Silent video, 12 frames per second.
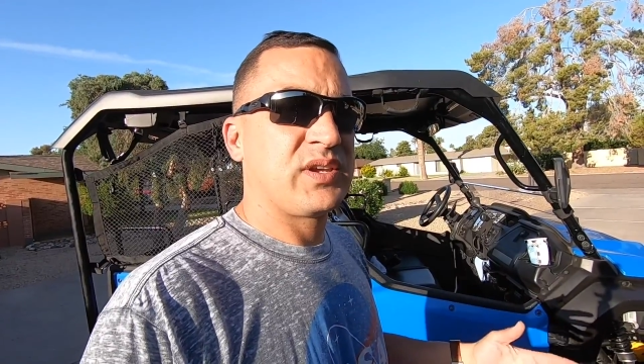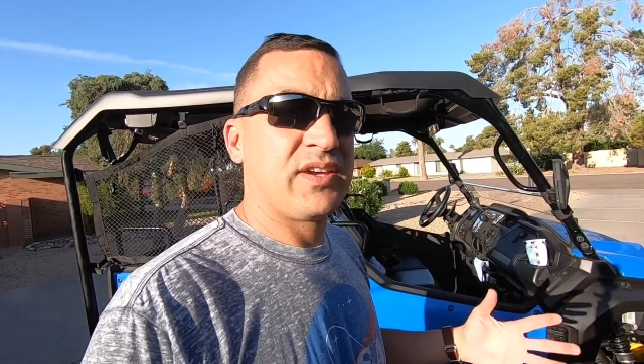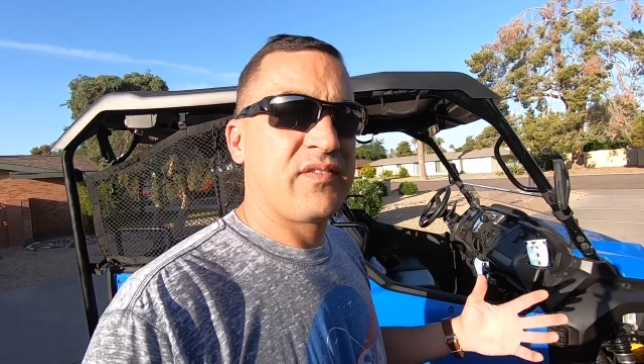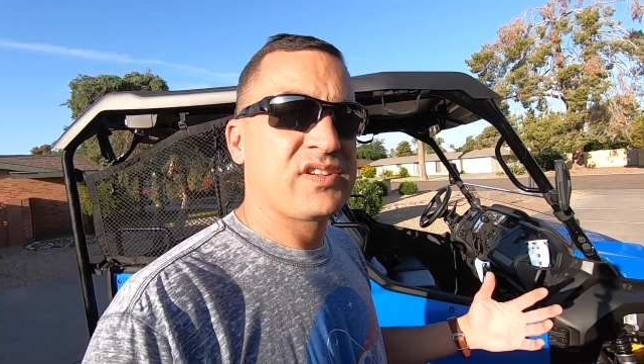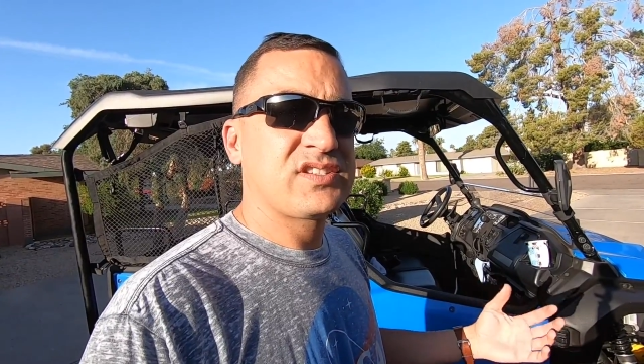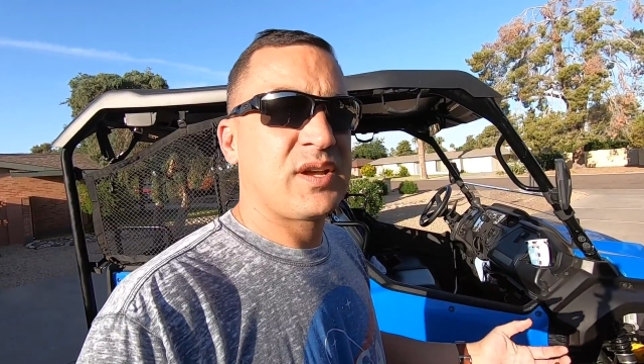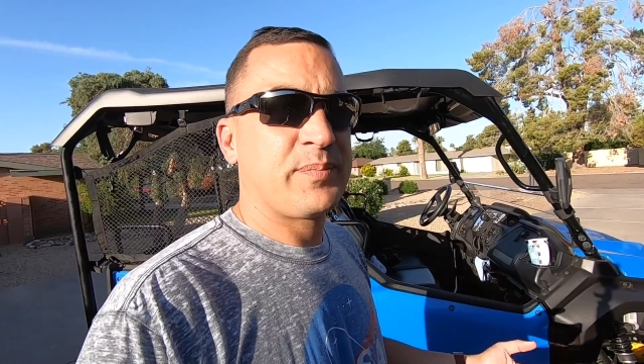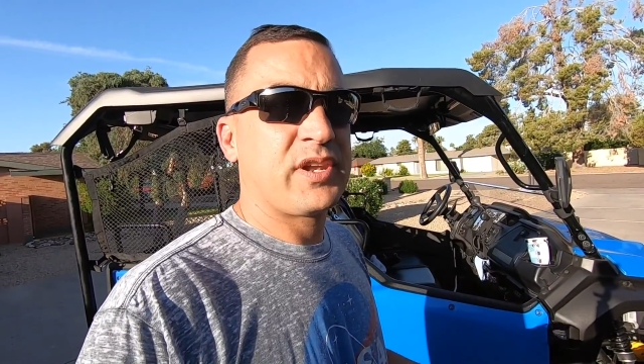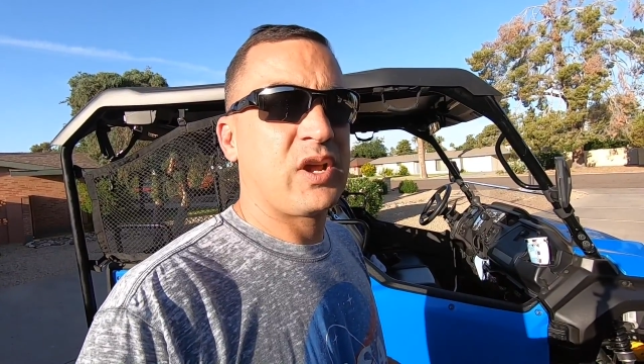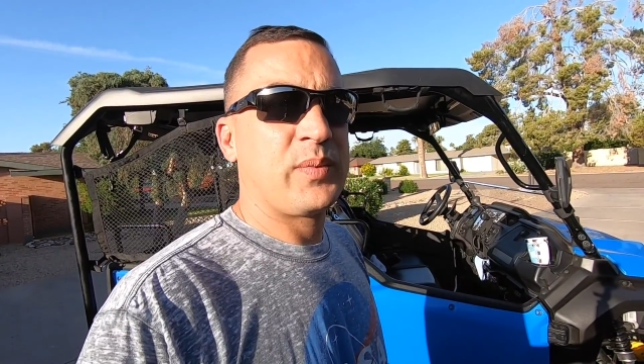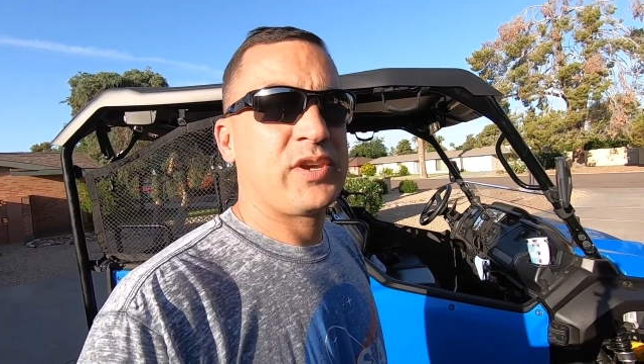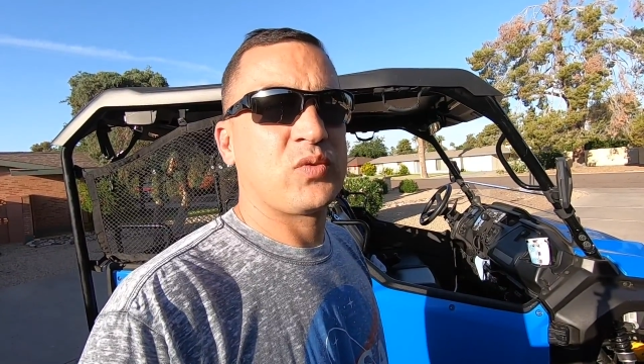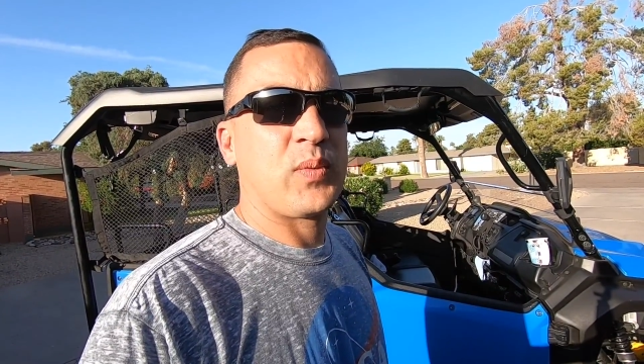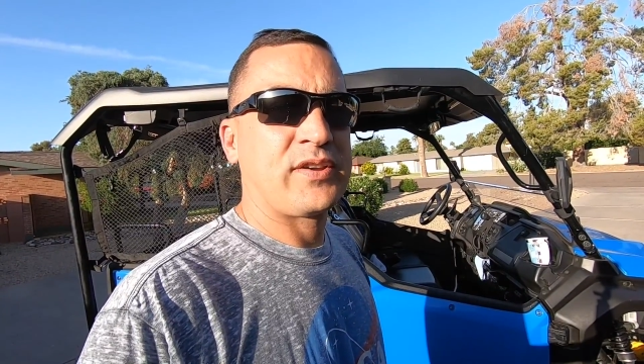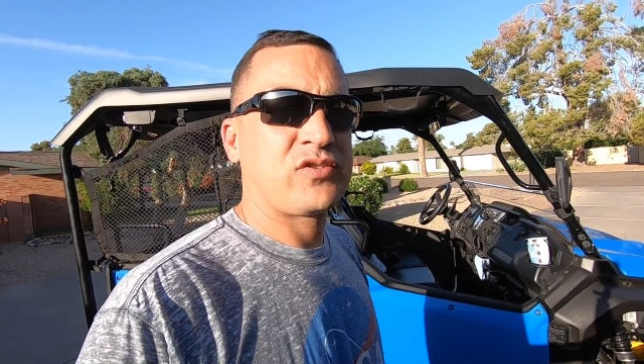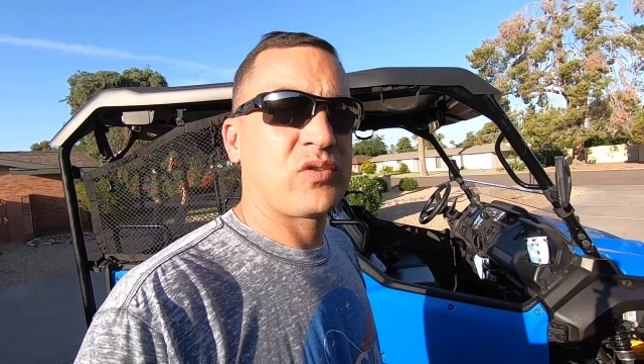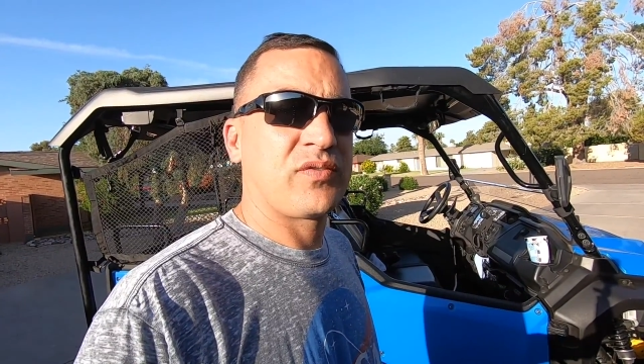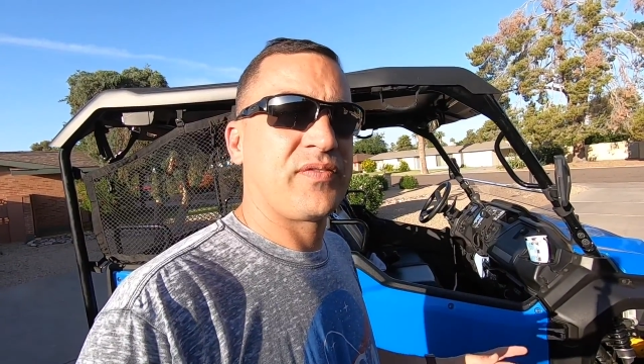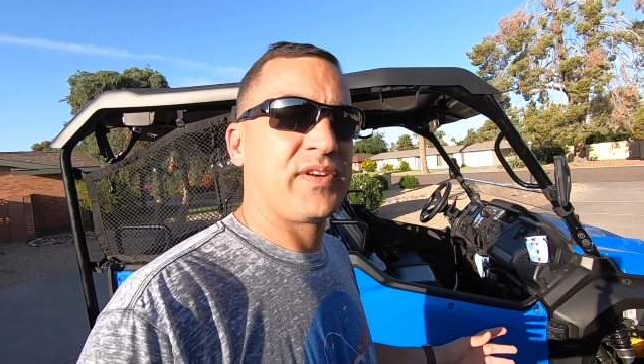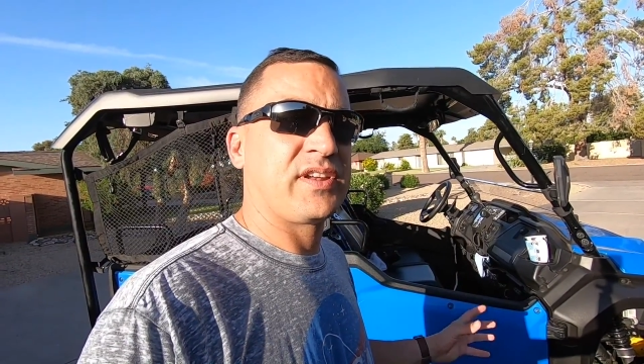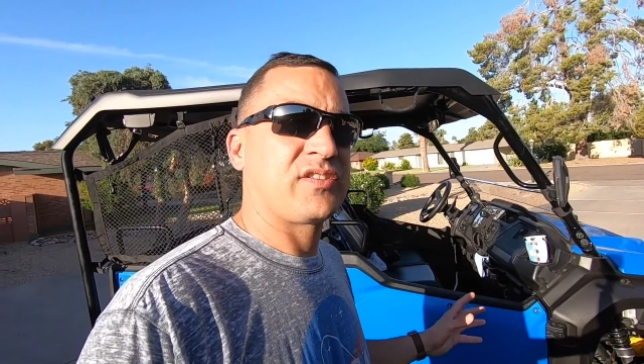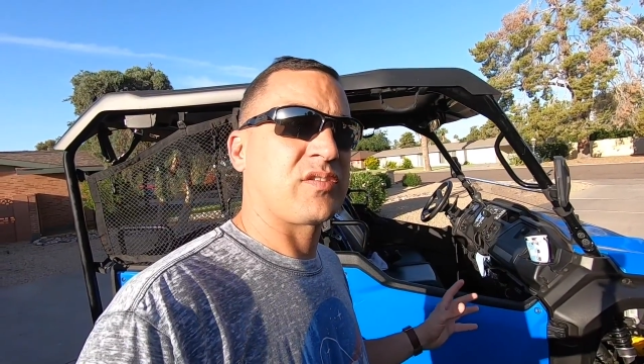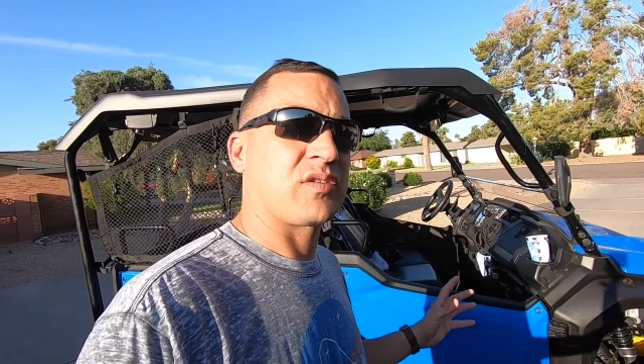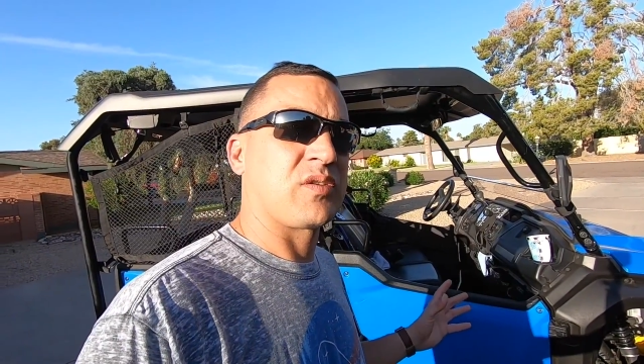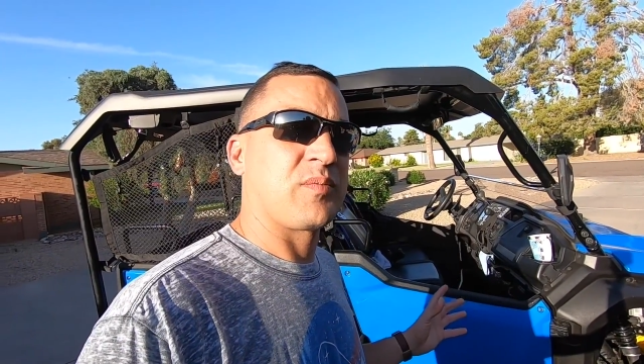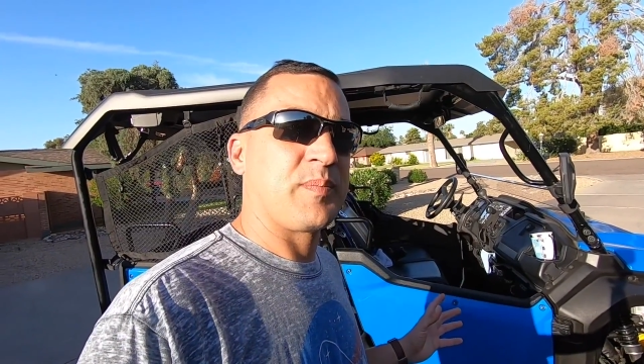Give us something that we can retrofit or